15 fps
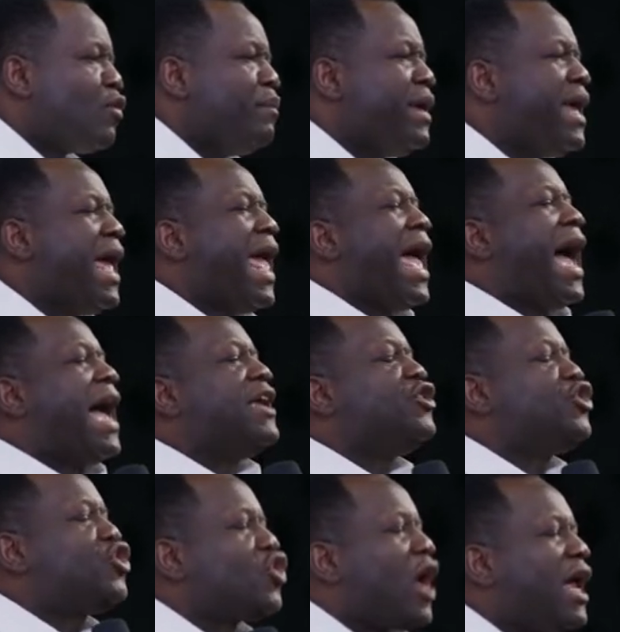me, I
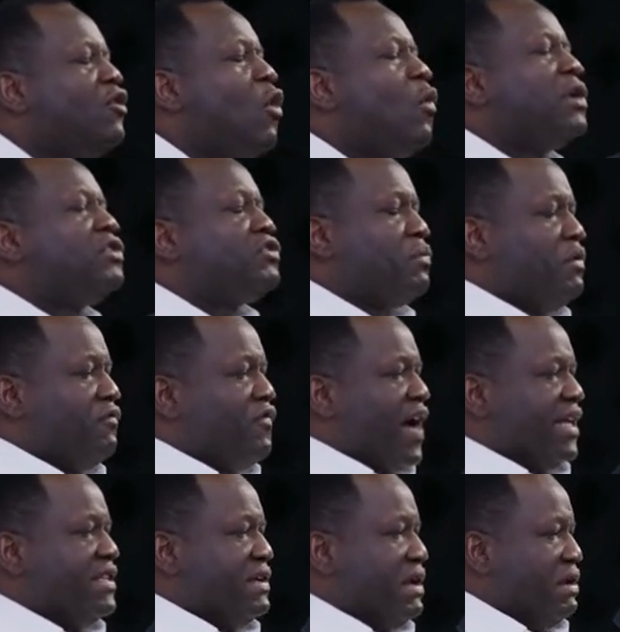don't want you to be
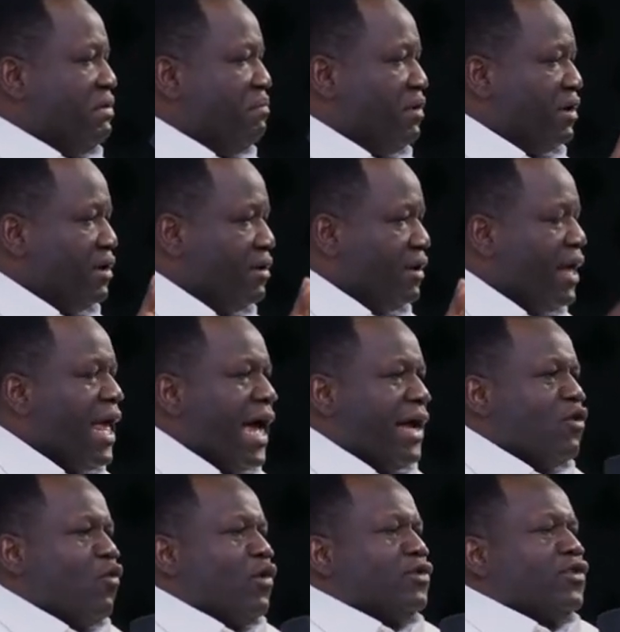fighting anybody. I
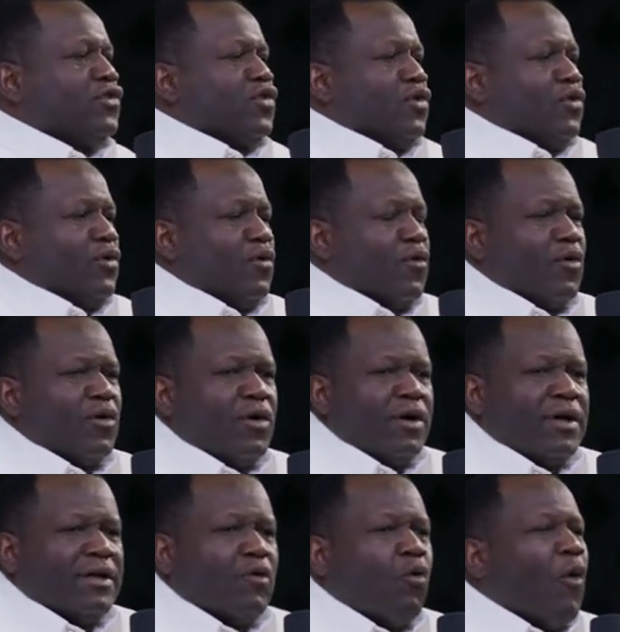don't want you to
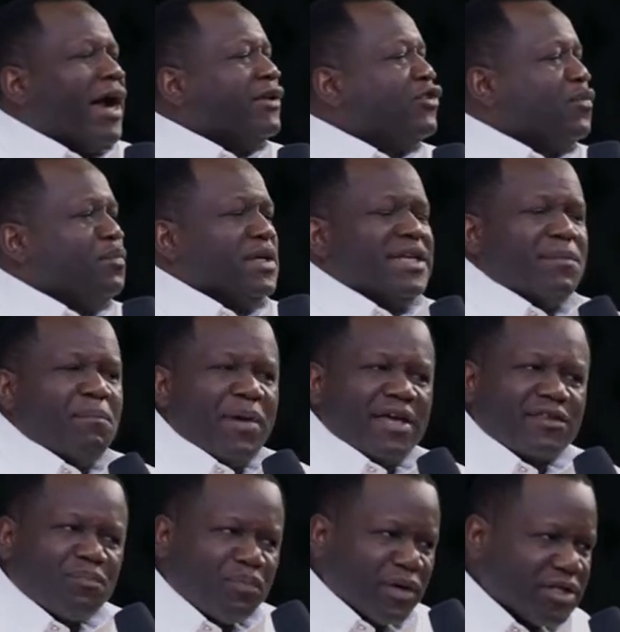want to be the
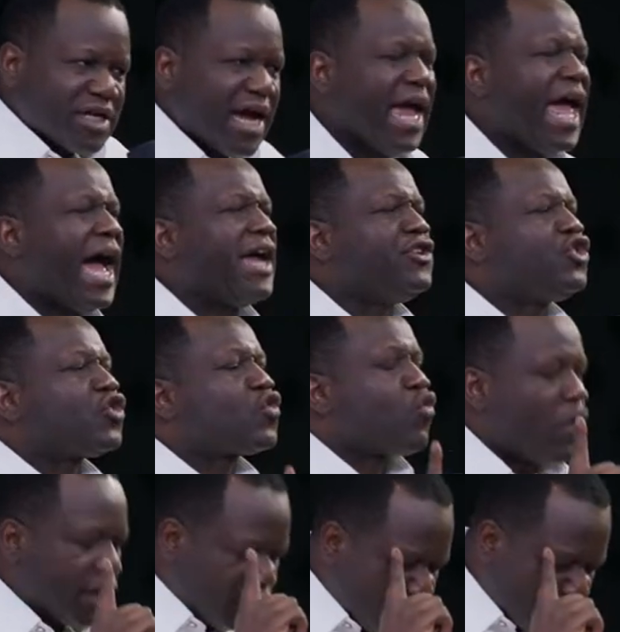best preacher. I just
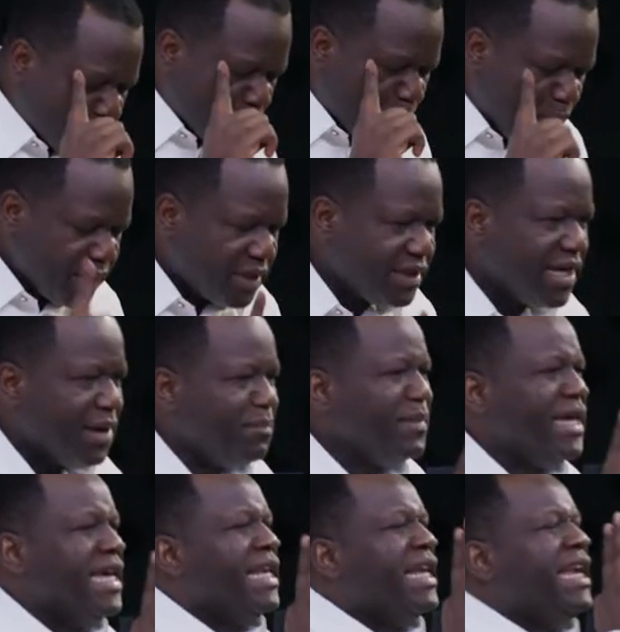want you to beat them
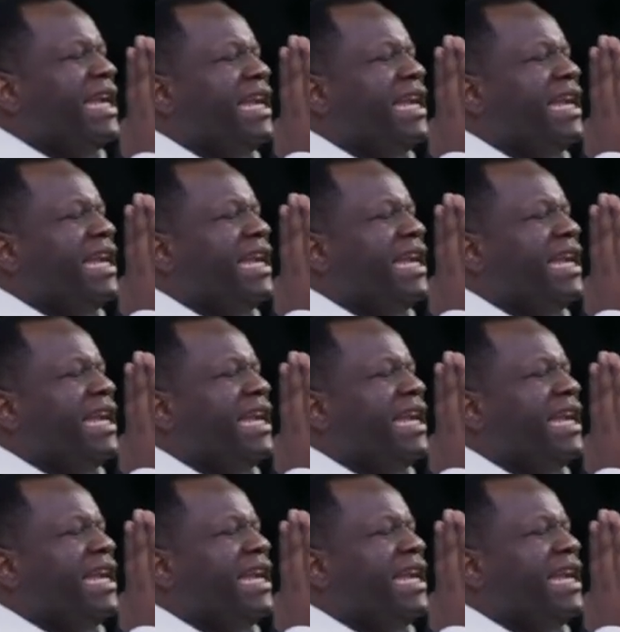in